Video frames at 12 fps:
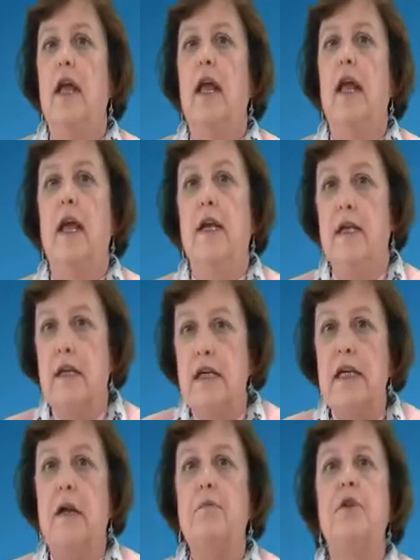in an
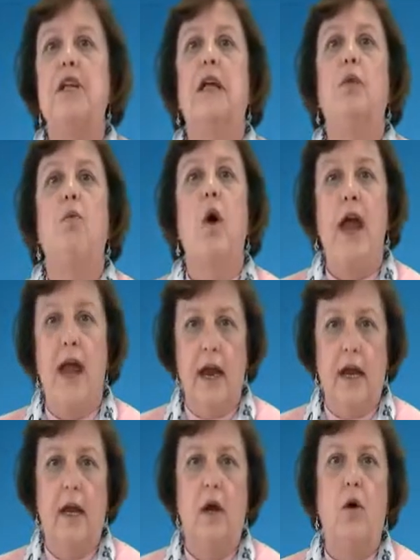attempt in
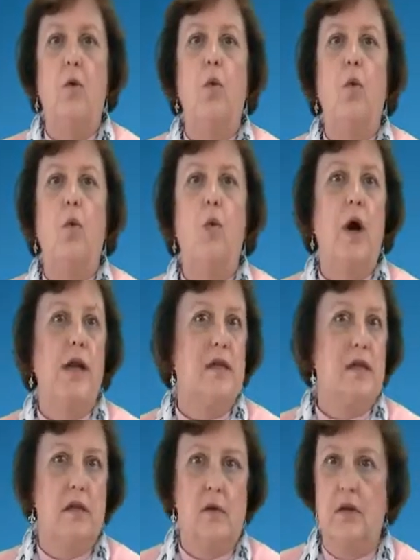weighing what
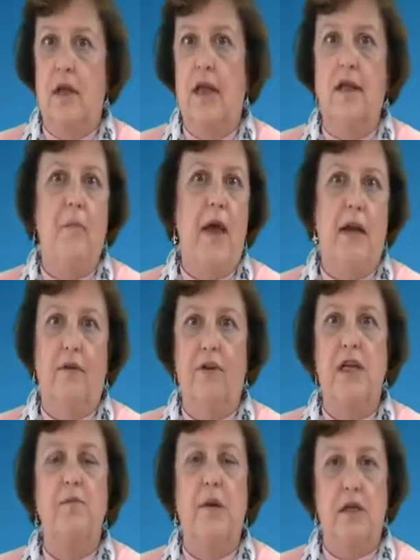is in the
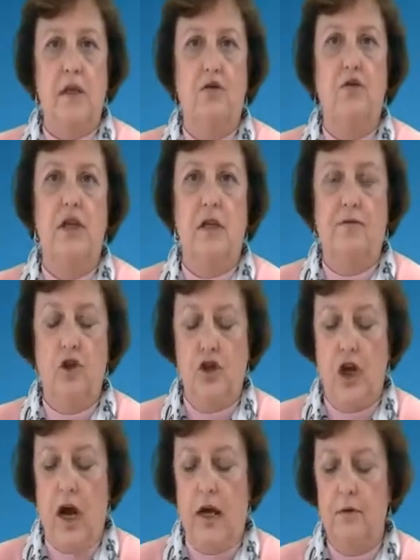manifest best interest of the
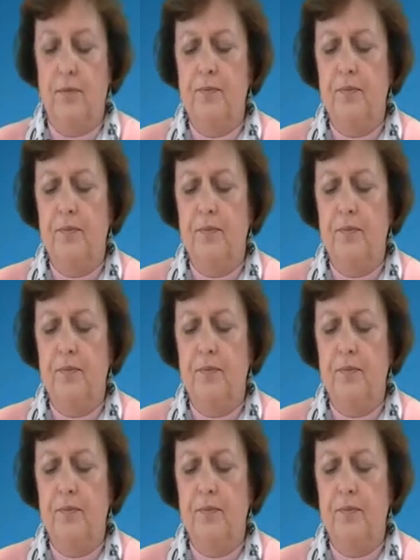child.